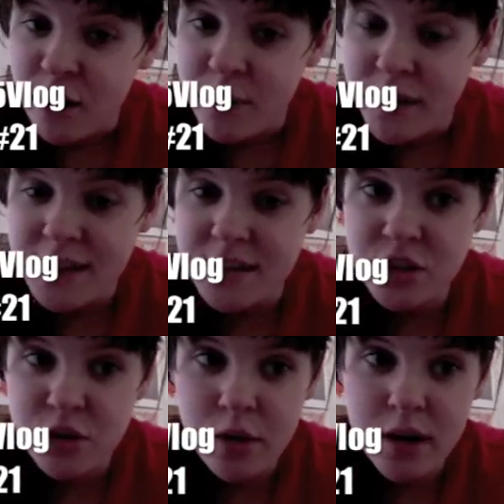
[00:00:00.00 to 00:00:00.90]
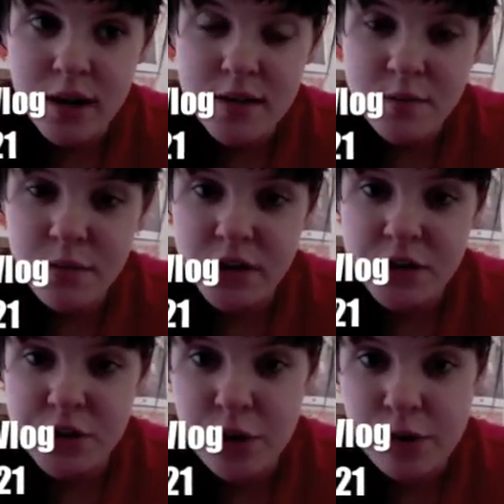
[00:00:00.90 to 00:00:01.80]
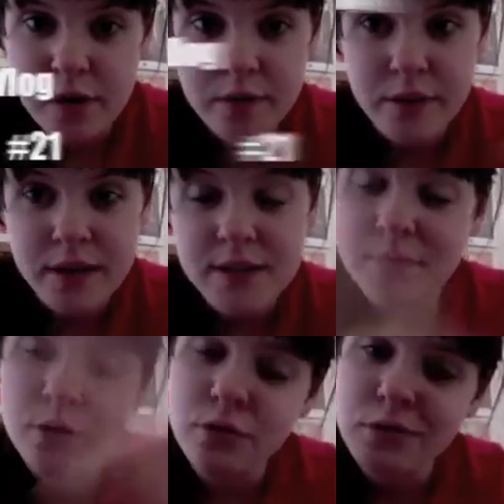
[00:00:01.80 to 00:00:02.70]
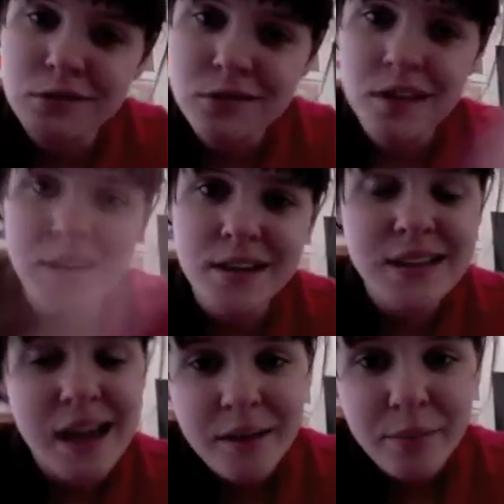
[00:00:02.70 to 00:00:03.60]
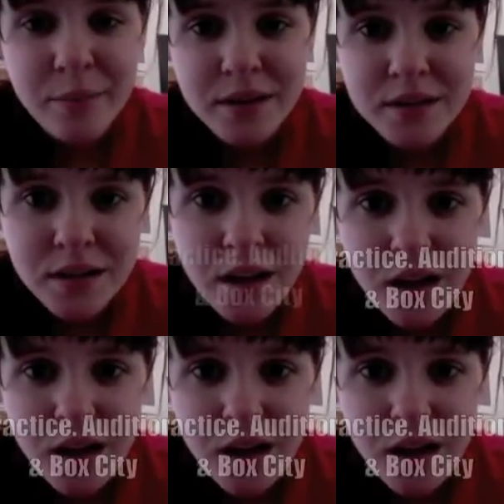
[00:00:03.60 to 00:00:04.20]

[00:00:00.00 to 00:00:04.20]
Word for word: Hope you guys enjoyed. It's a pretty short one, but some cool things happen.